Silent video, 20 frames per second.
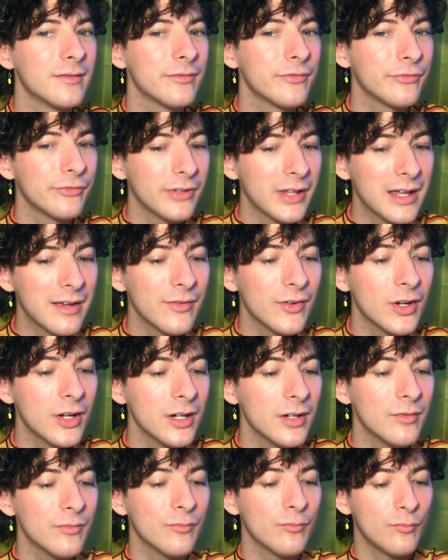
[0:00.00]

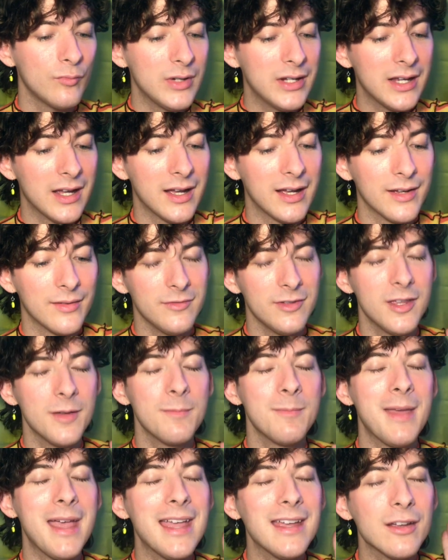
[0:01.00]
Flavor, we got the
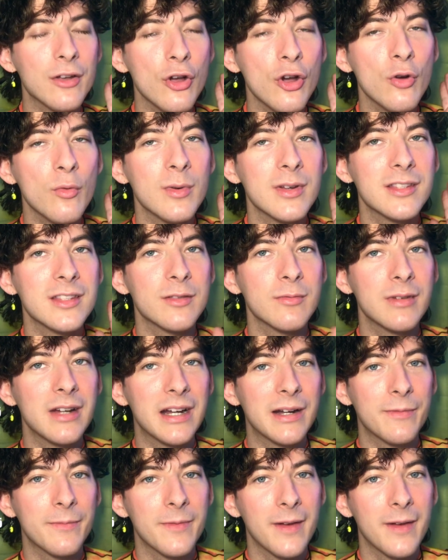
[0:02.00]
mango was 3 out of